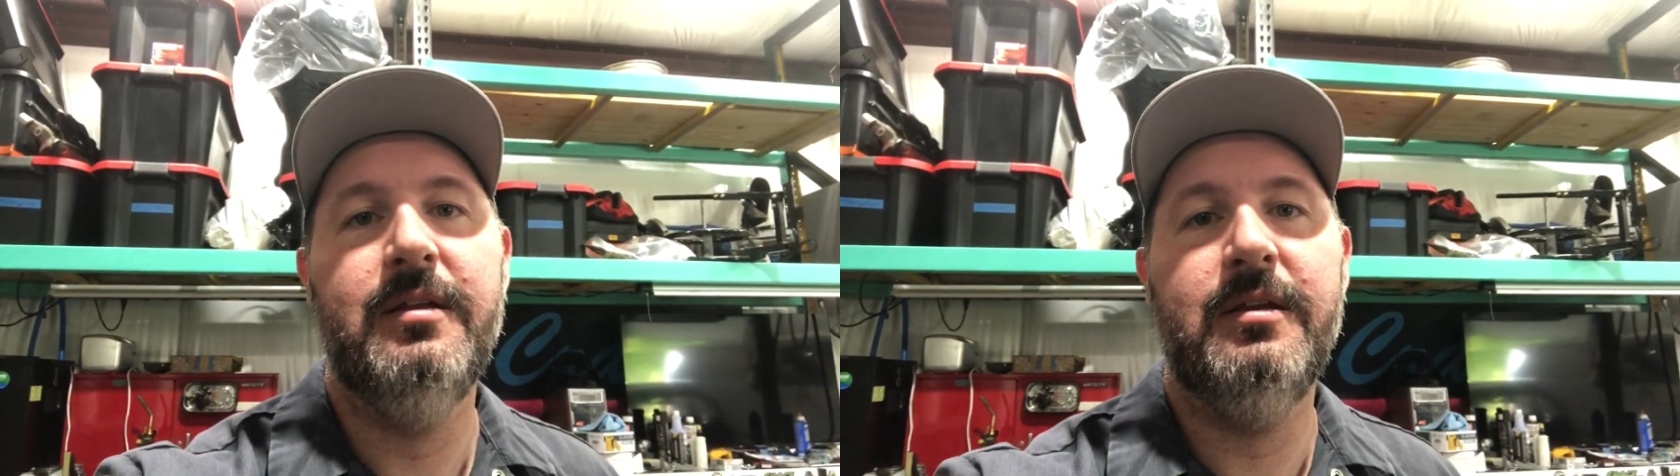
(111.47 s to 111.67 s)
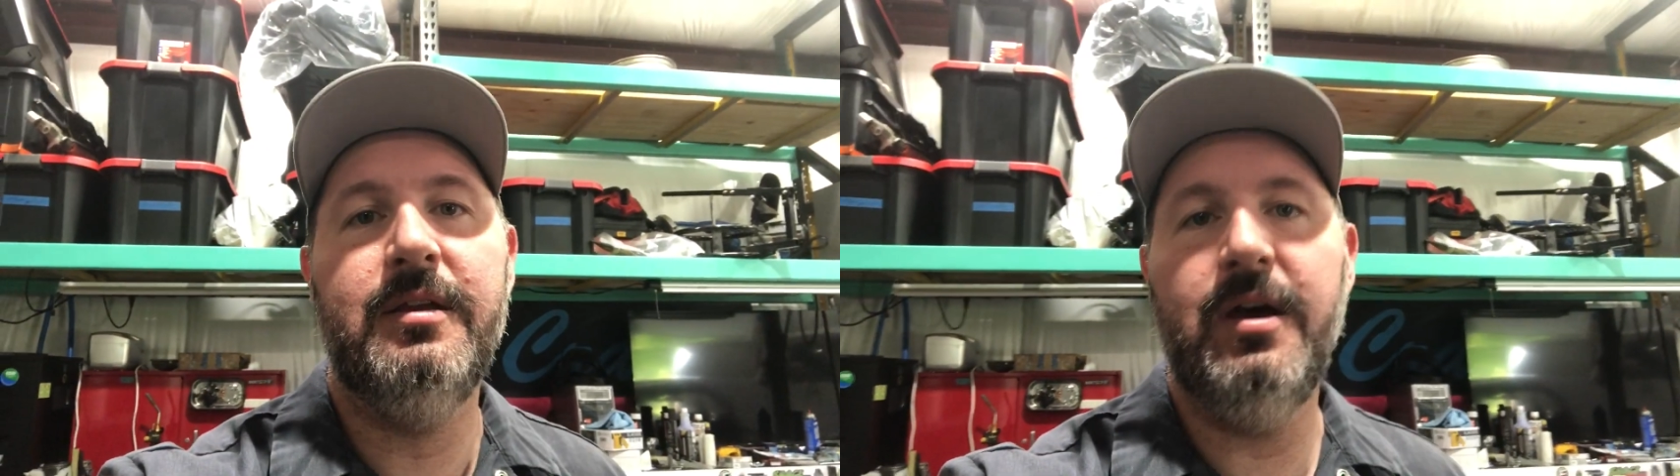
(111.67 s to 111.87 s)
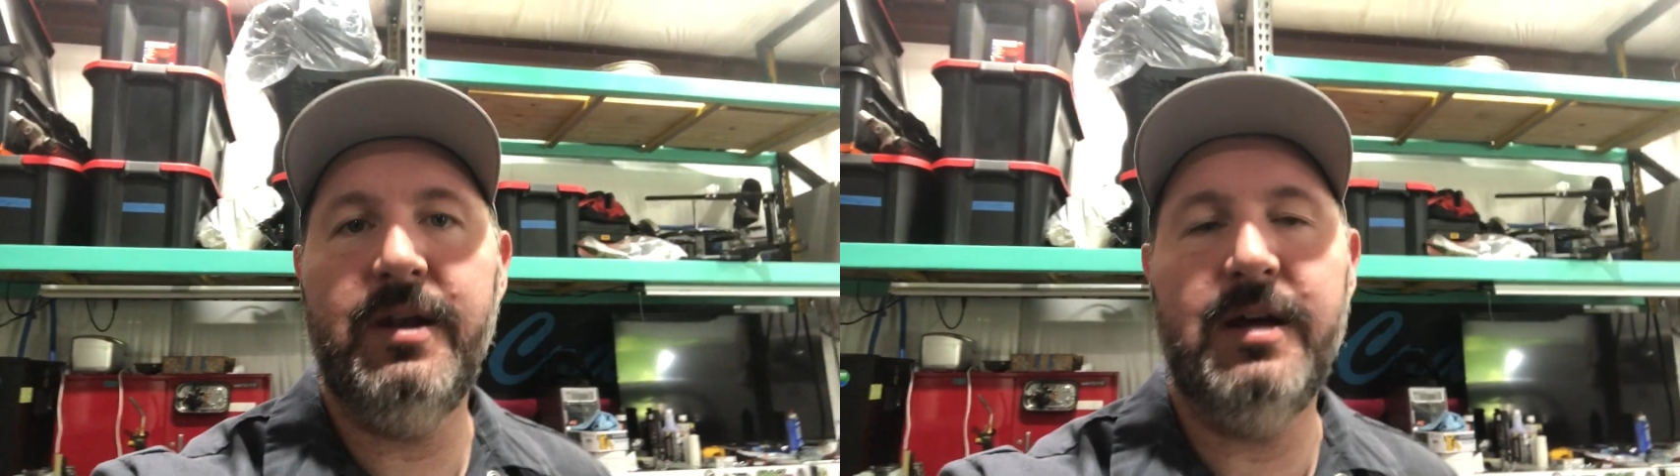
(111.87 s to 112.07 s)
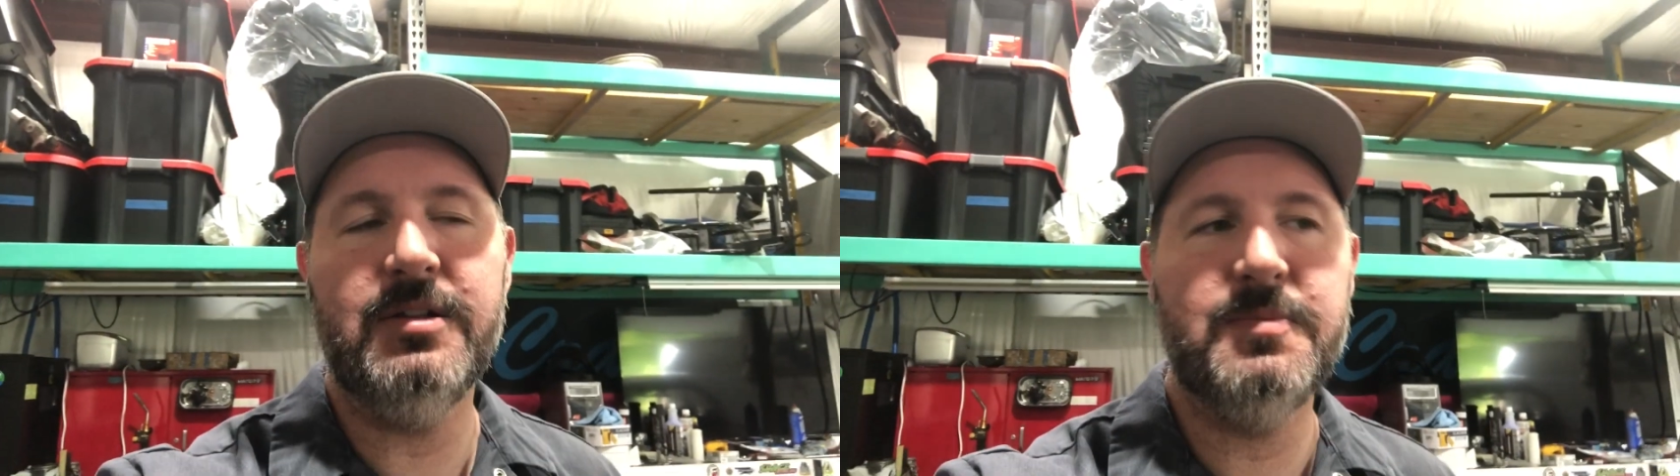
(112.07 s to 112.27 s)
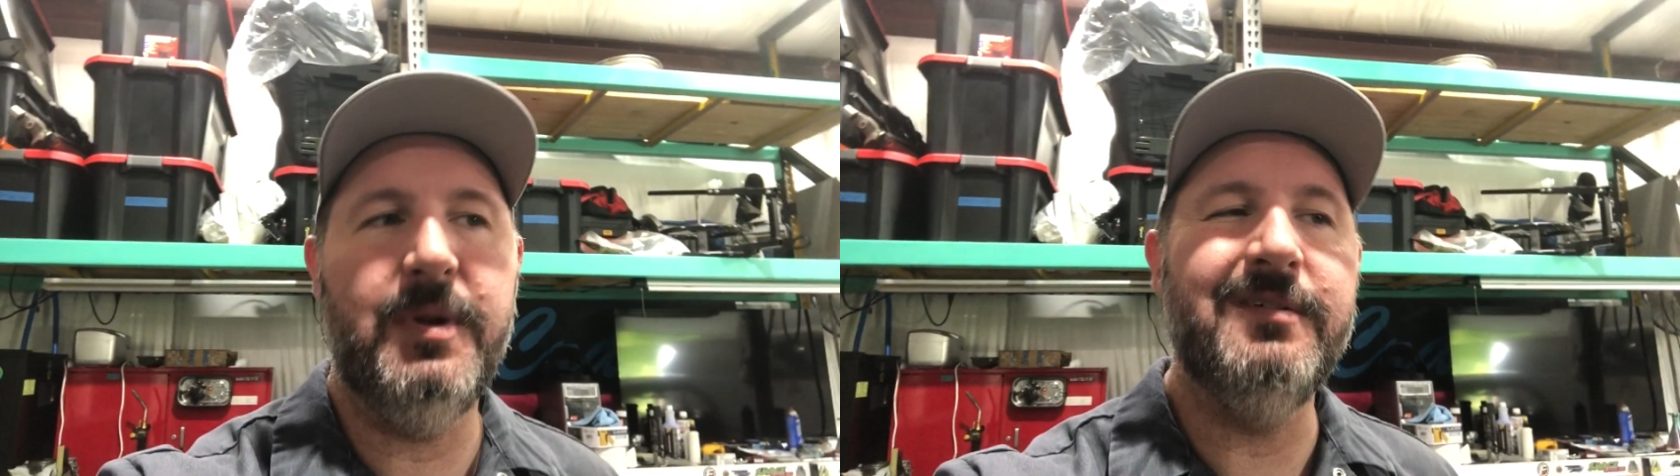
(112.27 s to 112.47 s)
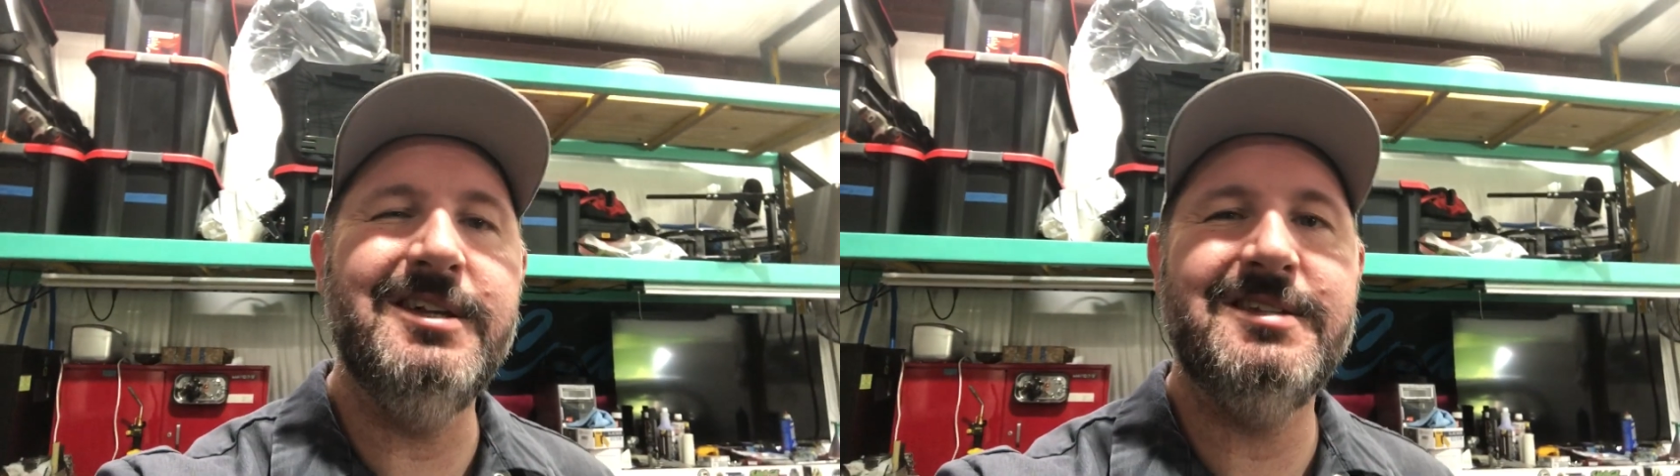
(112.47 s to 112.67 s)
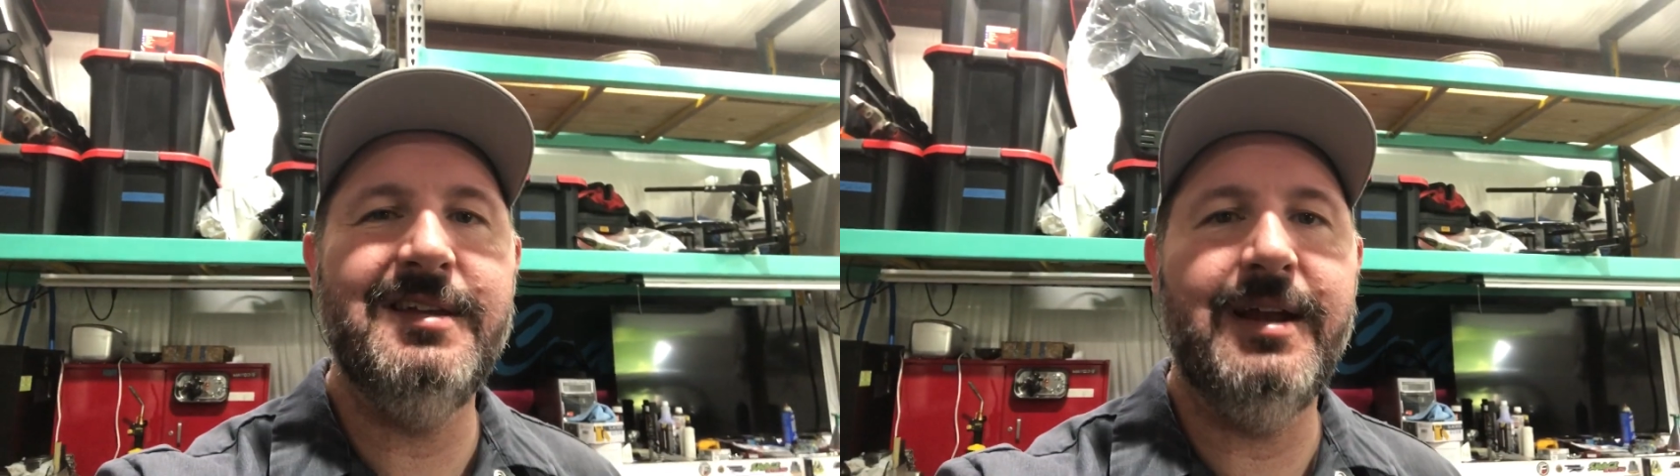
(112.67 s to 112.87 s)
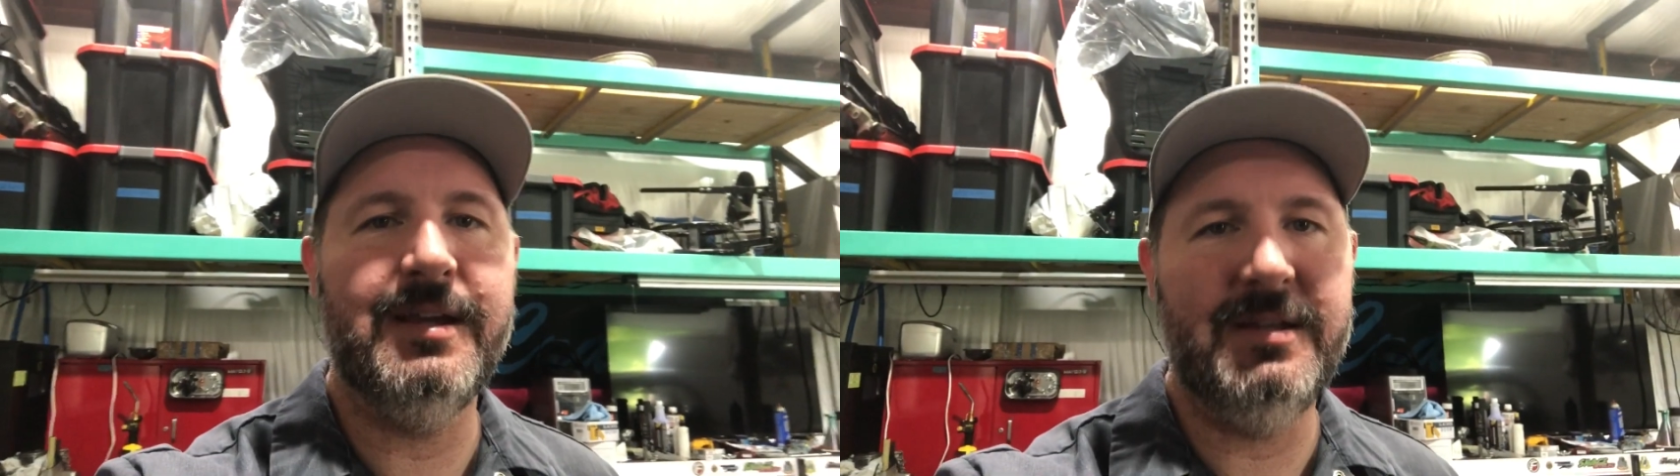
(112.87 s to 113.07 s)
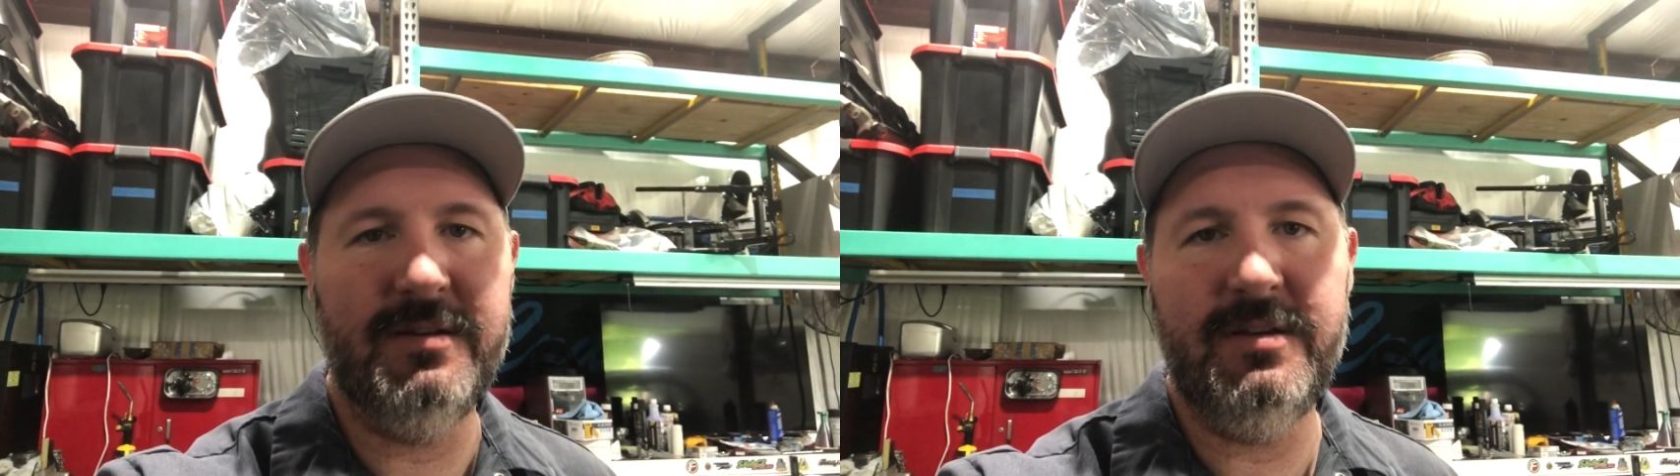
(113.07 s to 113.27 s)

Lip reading: cutouts, but at least then I can,